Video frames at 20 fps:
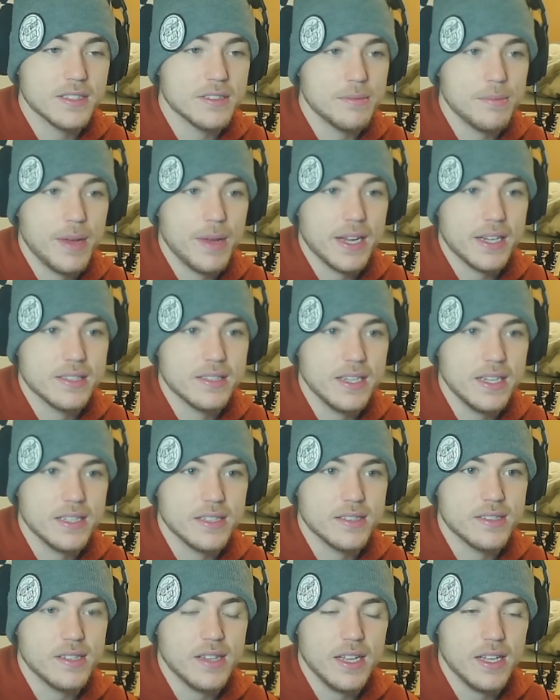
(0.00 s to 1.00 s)
make
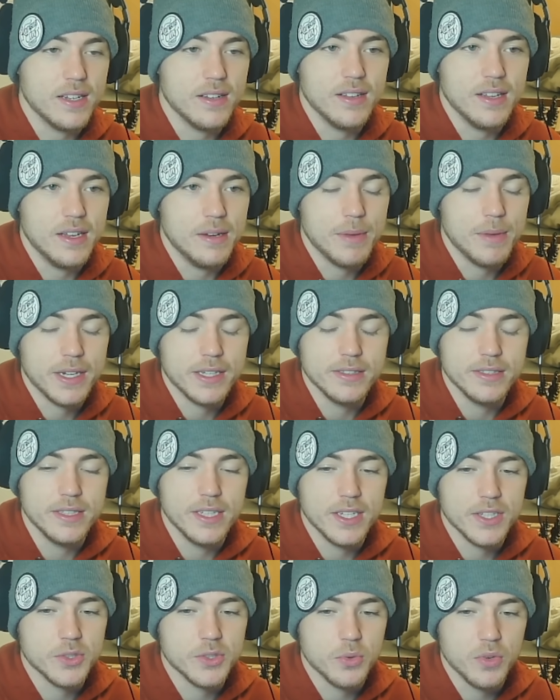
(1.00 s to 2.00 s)
sense that
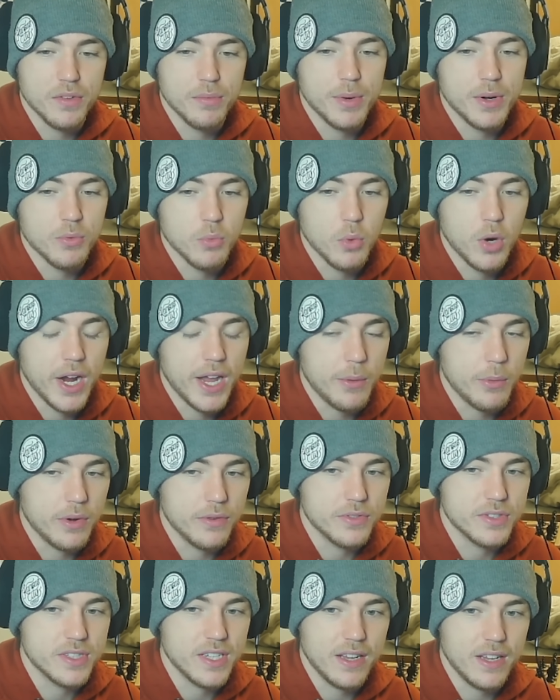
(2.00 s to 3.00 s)
megalodons would have been white, would
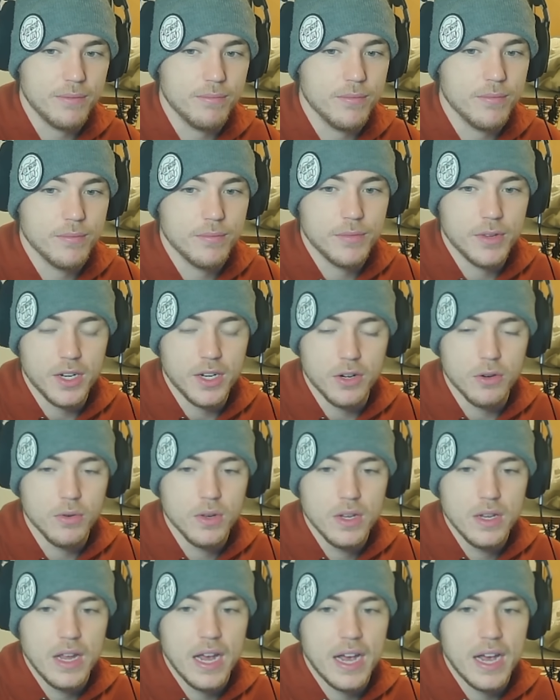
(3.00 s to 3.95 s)
have same, you know,